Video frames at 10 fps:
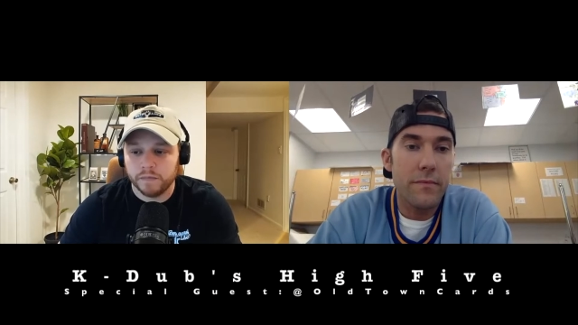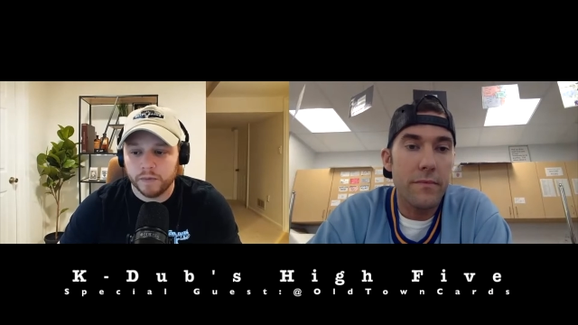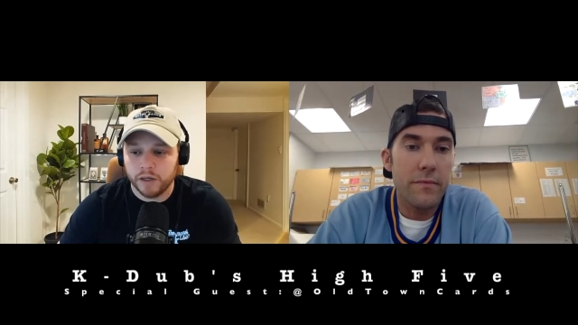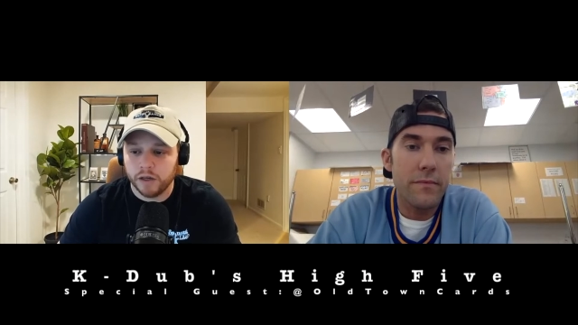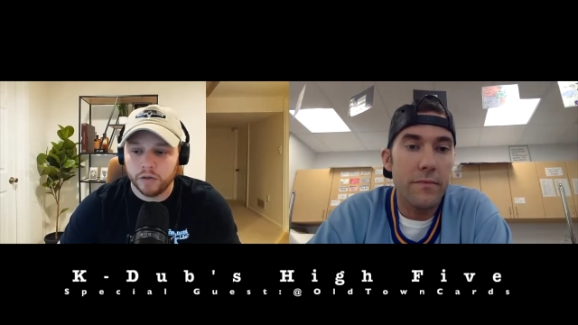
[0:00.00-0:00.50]

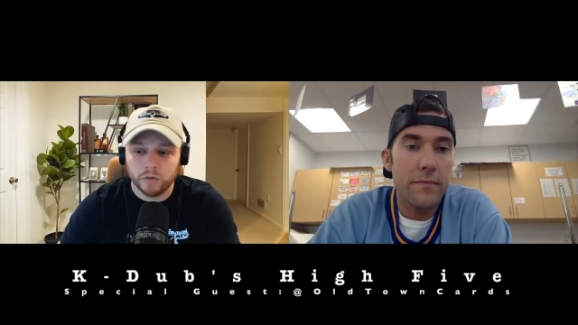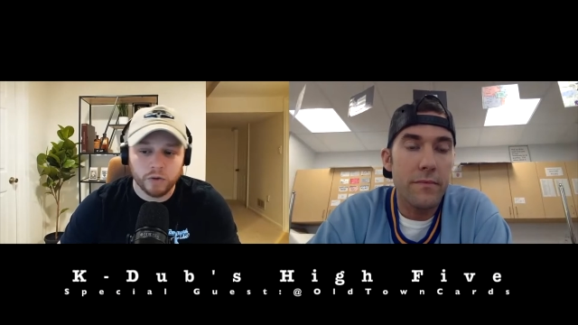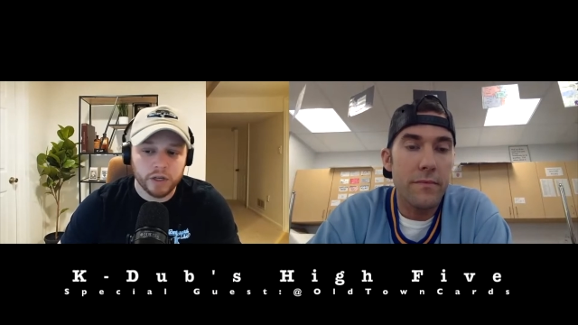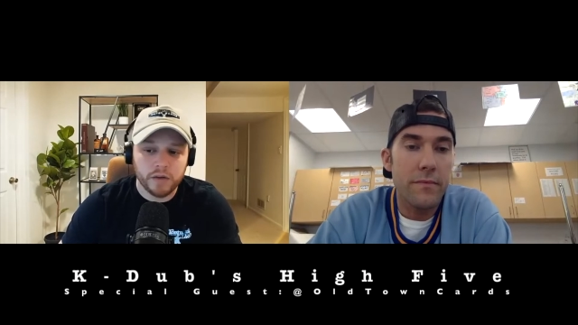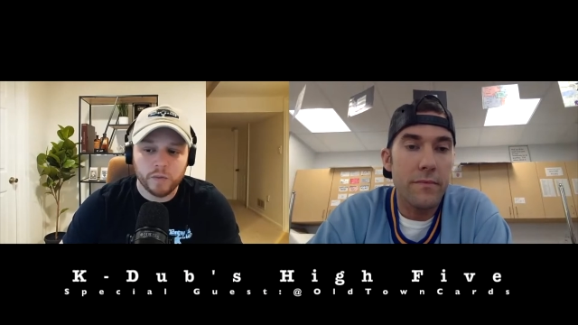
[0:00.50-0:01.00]

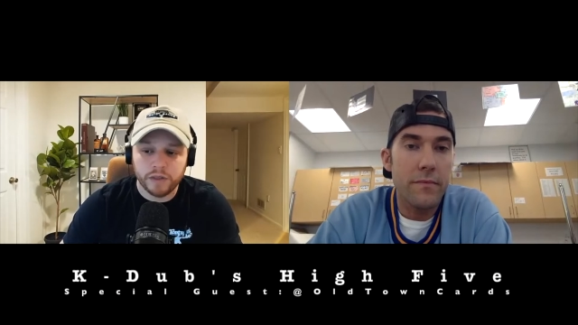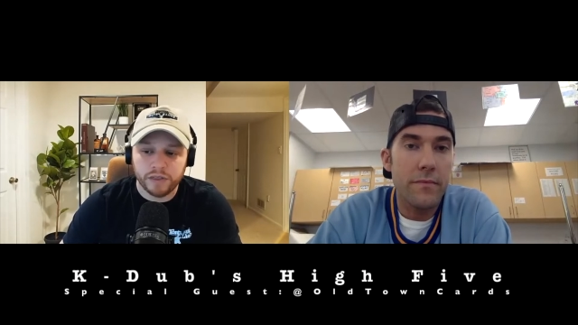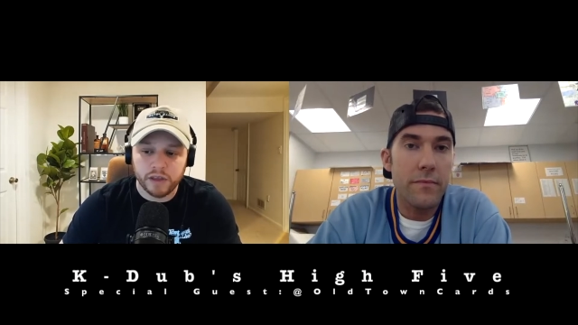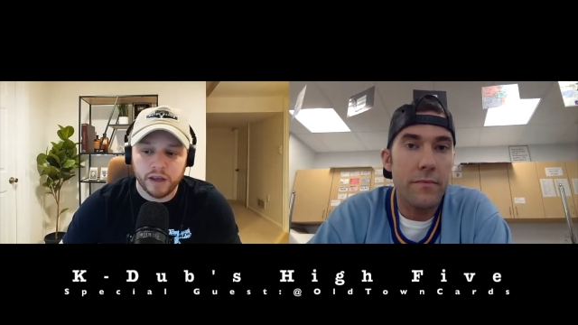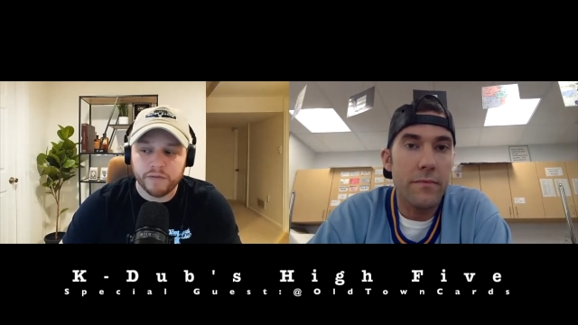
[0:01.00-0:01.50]
Speaker 1: agree with
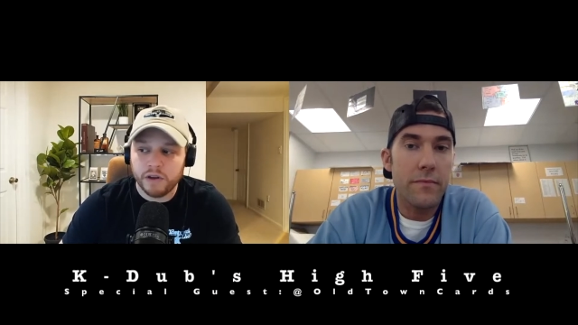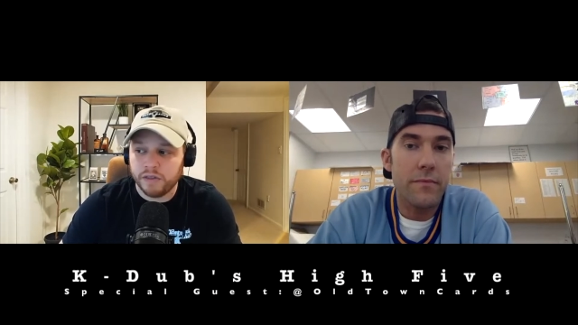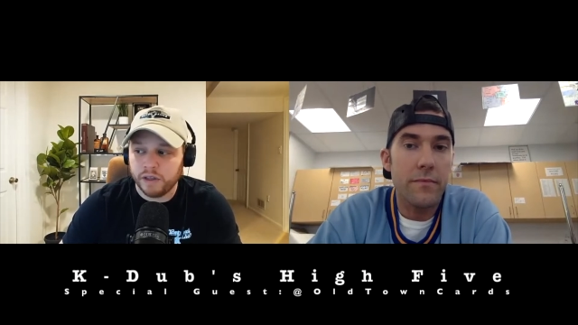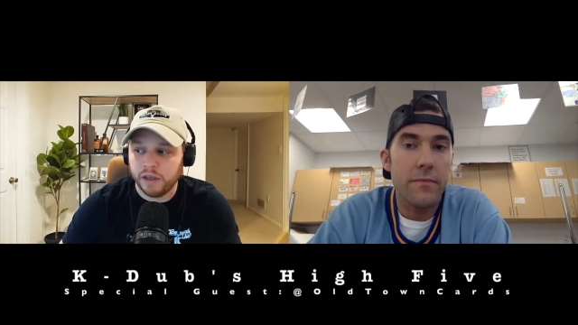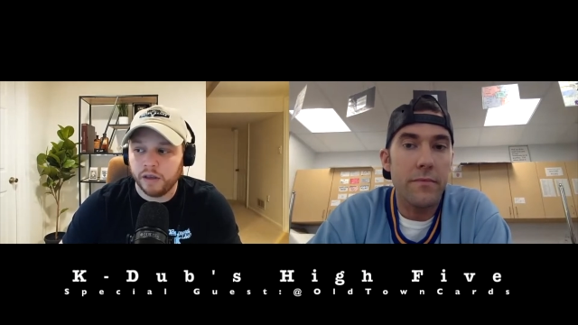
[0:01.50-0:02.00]

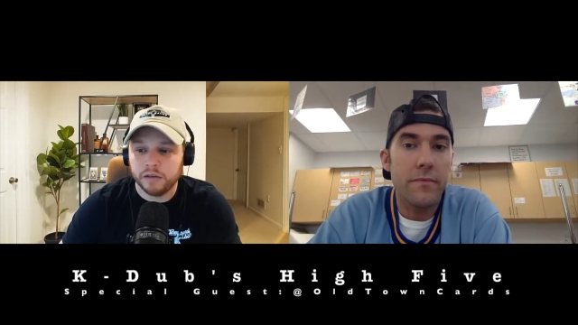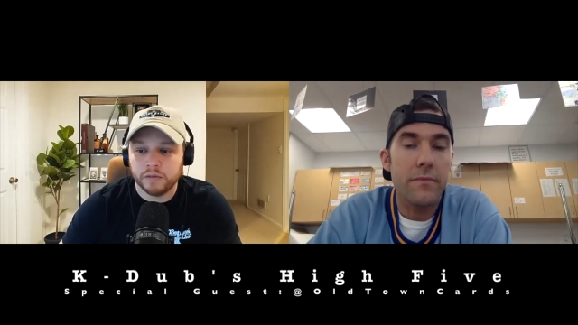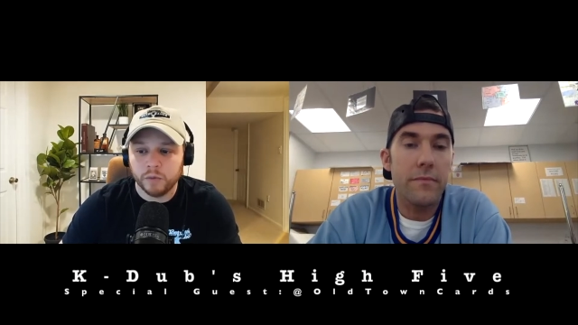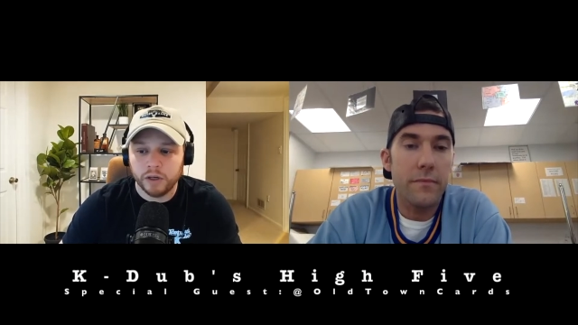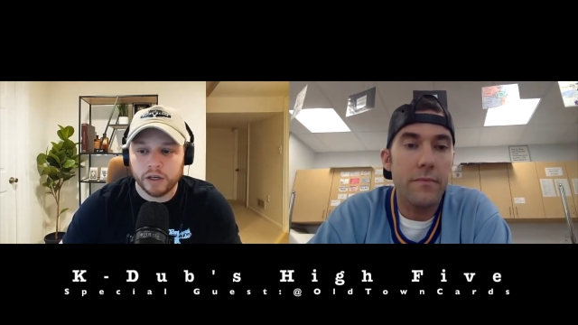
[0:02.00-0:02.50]
everything
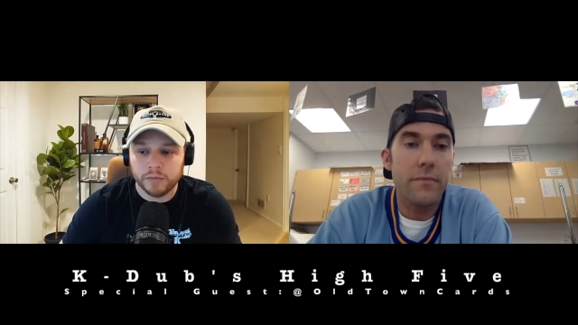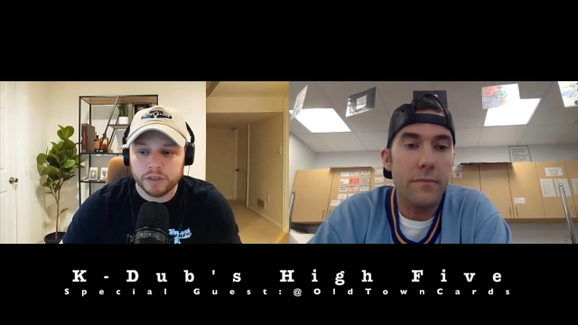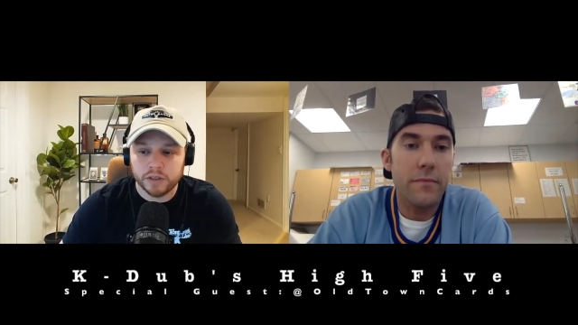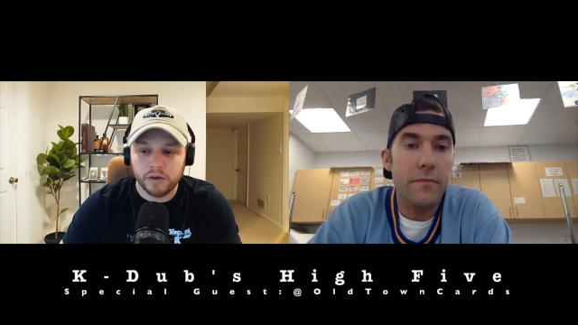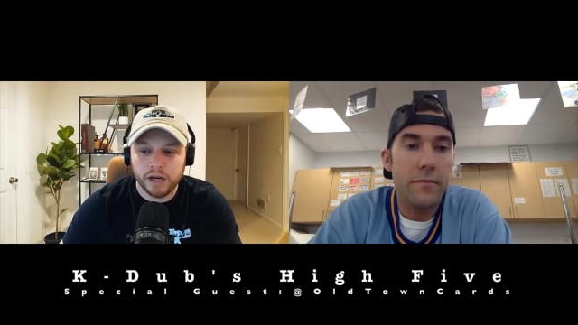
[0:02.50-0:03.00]
when it comes to
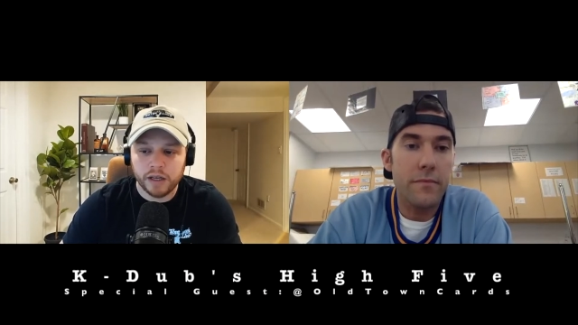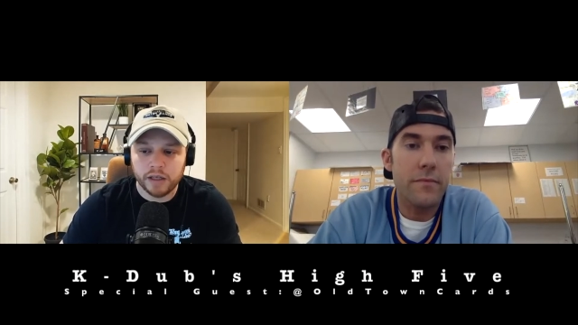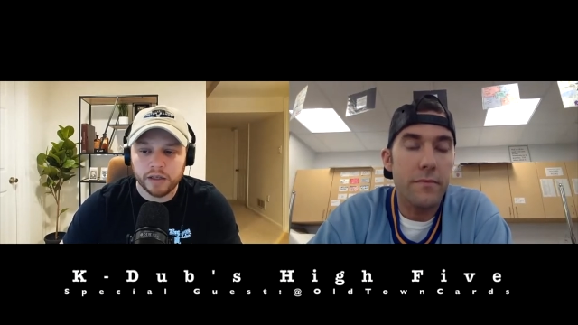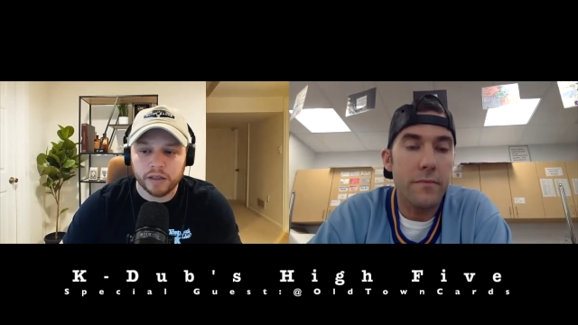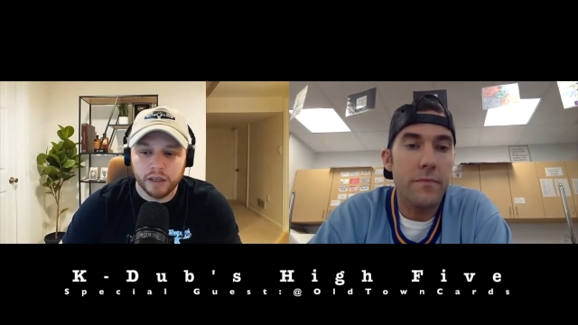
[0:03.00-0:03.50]
grading.